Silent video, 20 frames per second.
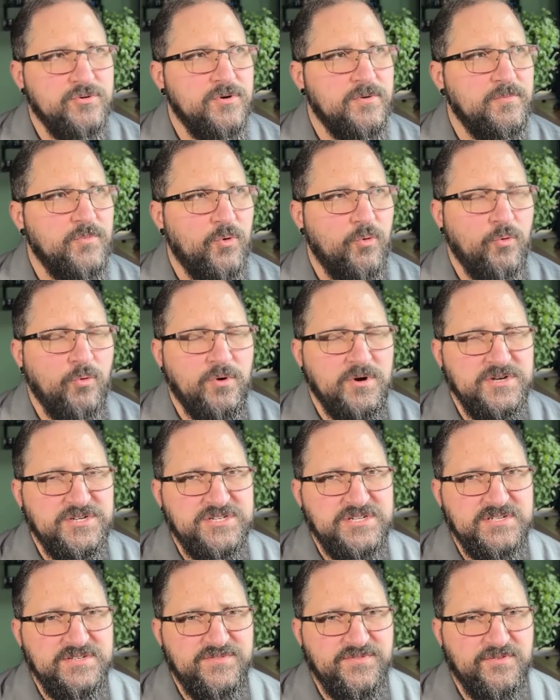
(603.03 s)
them or
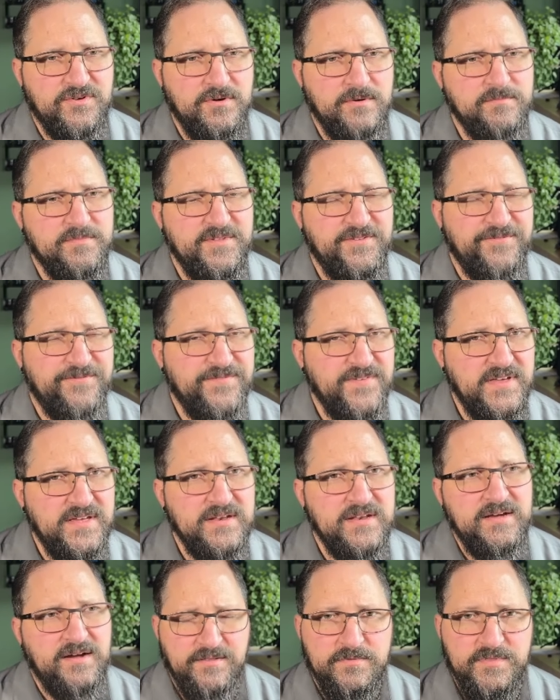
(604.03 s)
just from the fit,
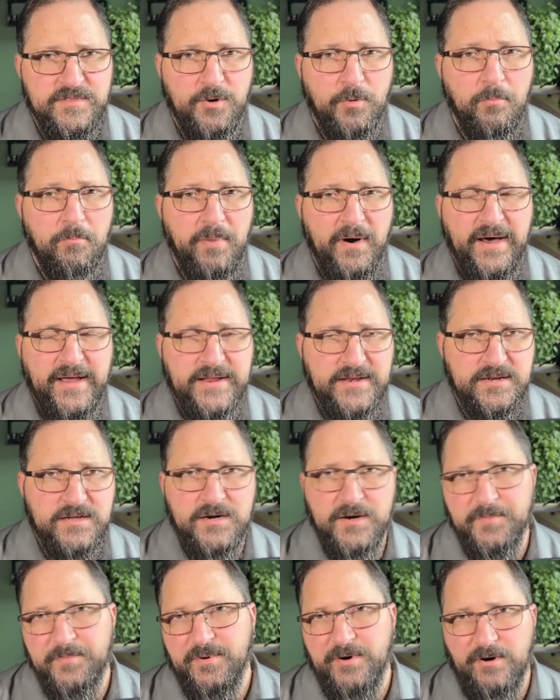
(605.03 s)
they'll bind
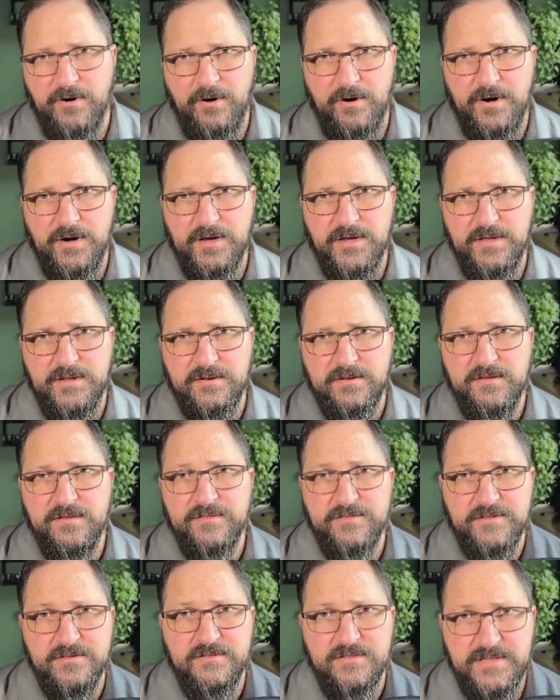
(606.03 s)
up on
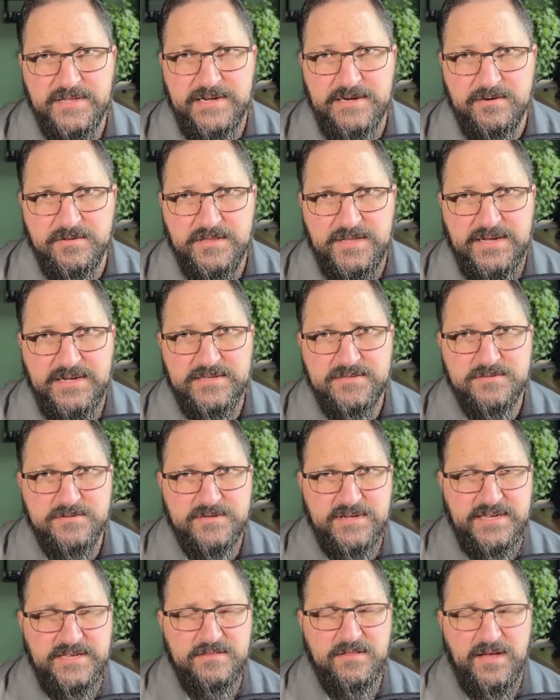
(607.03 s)
the layer lines,
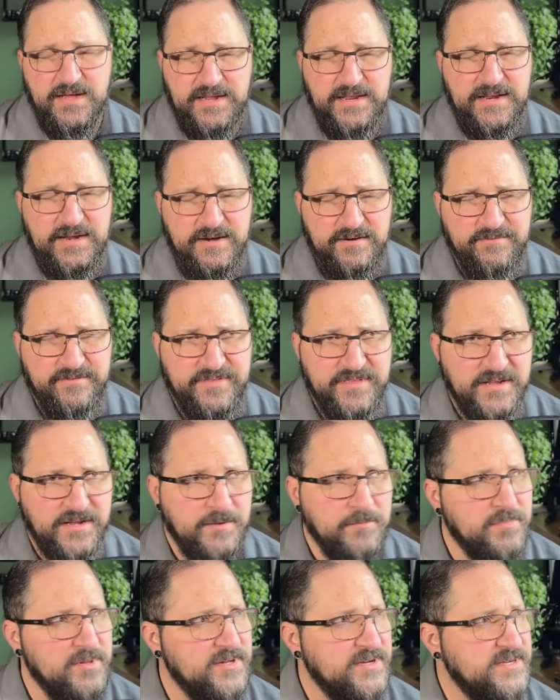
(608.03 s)
okay, locking everything in
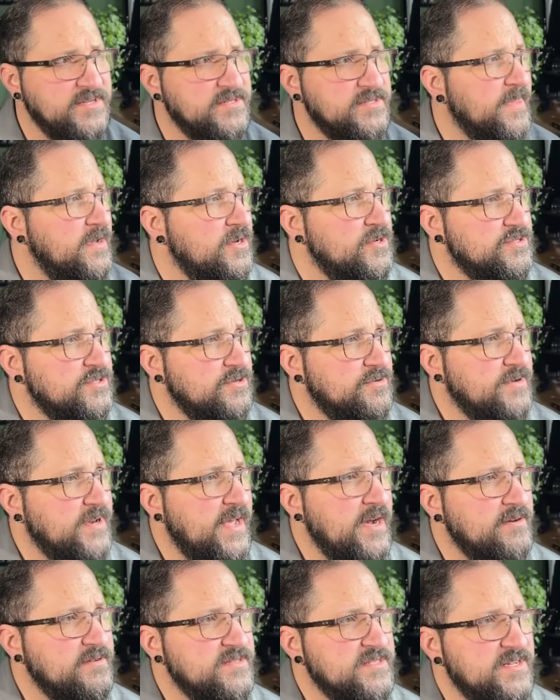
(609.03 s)
place. So
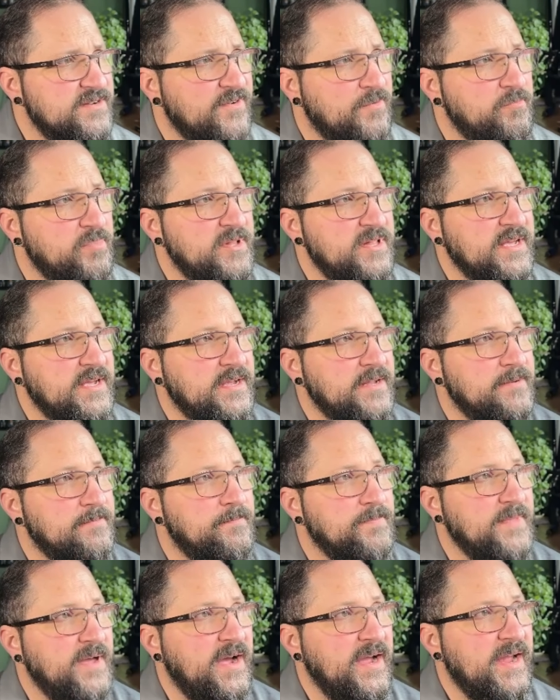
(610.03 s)
now instead of a plane,
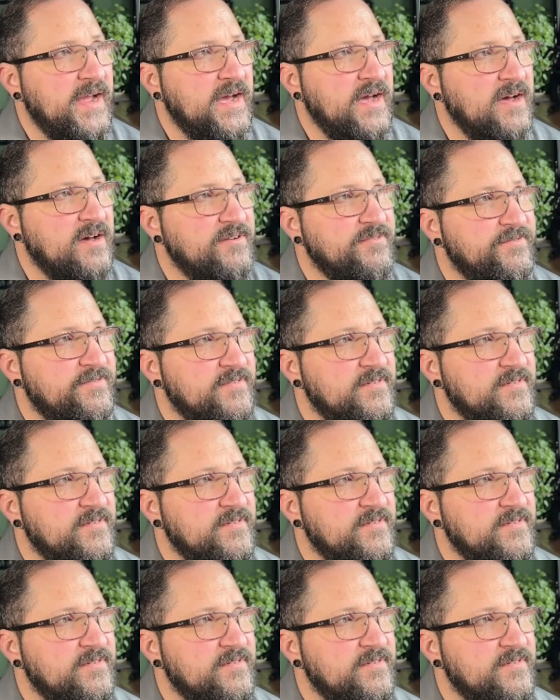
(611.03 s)
I have